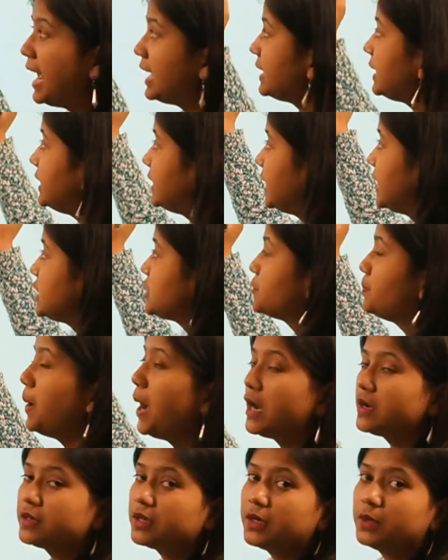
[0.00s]
and it has
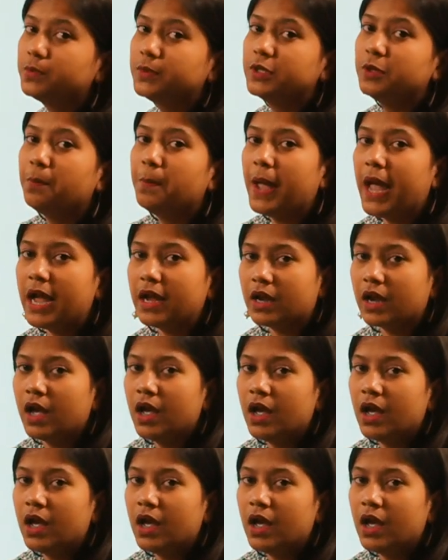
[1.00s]
partnered with a bank,